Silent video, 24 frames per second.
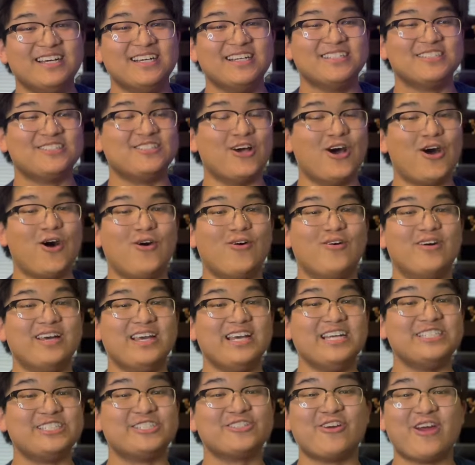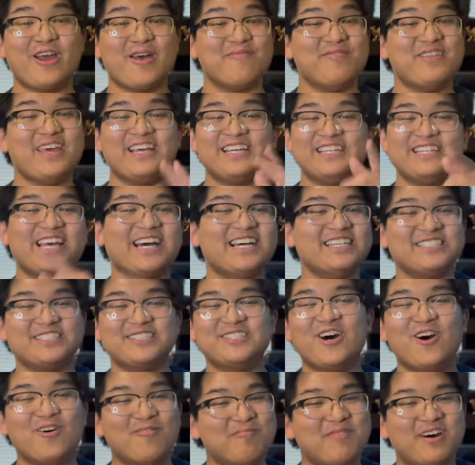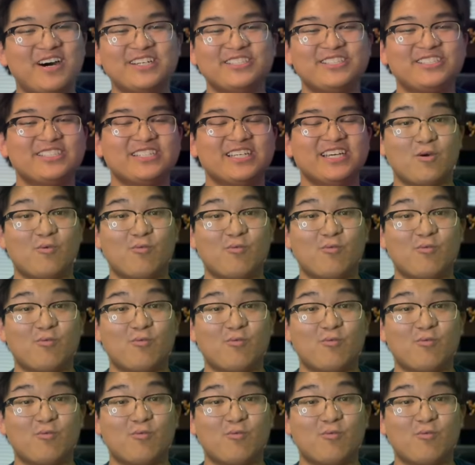So, Instagram, thank you guys so much.